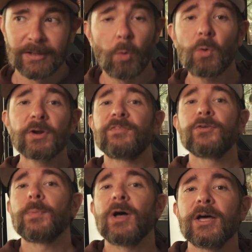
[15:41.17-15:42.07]
or if
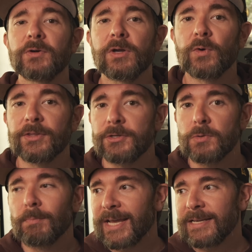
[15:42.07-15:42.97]
you're pondering whether you
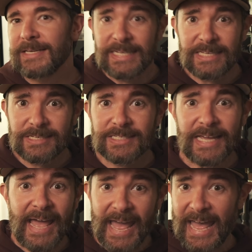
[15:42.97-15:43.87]
might need
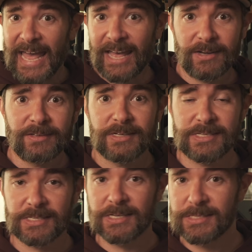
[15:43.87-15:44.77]
to add a
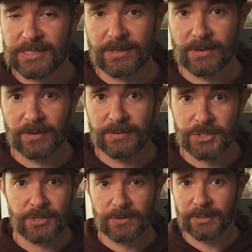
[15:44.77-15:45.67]
skid steer
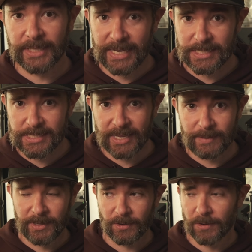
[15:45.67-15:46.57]
to your
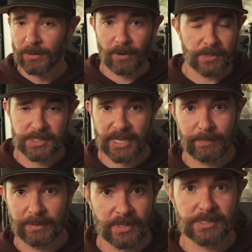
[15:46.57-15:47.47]
landscaping or
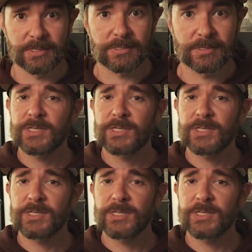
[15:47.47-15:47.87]
hardscaping business.